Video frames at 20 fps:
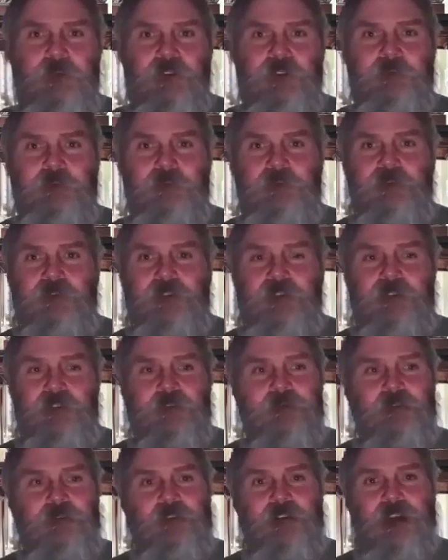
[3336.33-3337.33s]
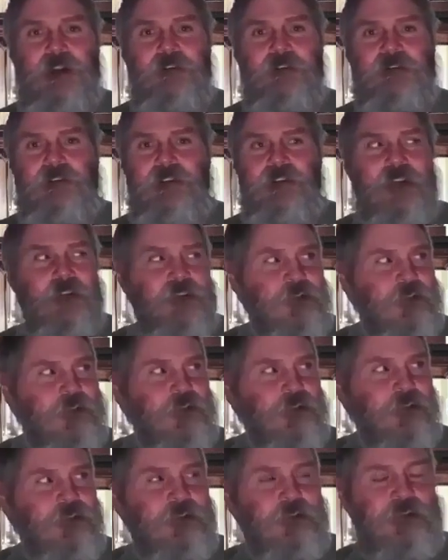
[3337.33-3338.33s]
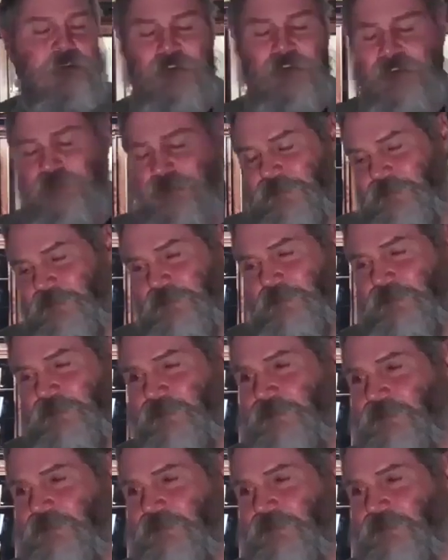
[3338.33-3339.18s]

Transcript: be sure to, to, to, did I say that?